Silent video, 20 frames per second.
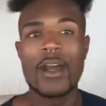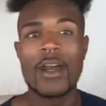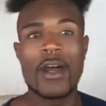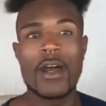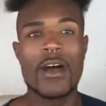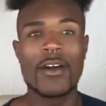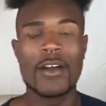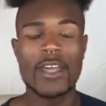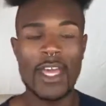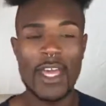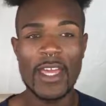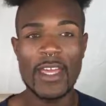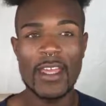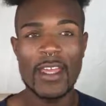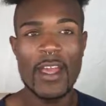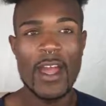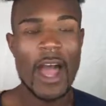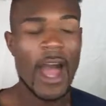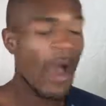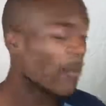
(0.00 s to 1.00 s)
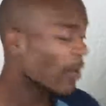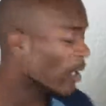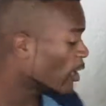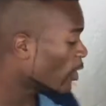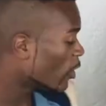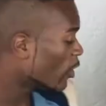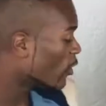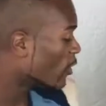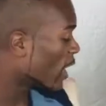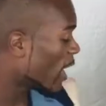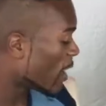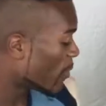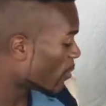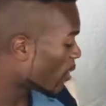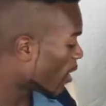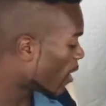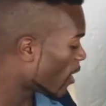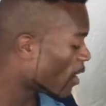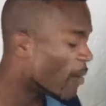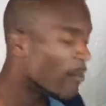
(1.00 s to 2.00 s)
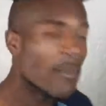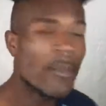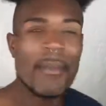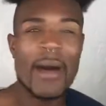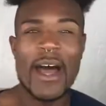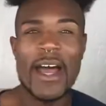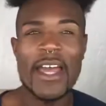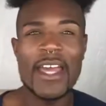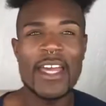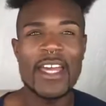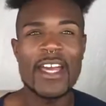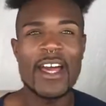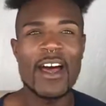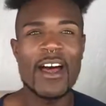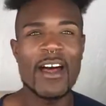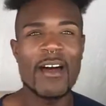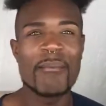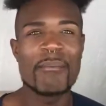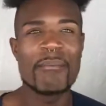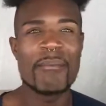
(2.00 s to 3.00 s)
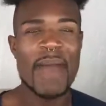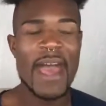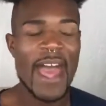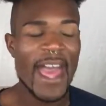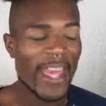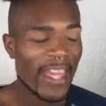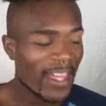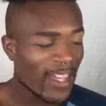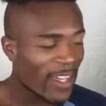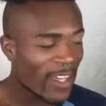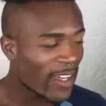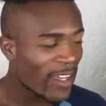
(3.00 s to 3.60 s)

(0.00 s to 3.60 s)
Okay, I'm gonna go grab my MAC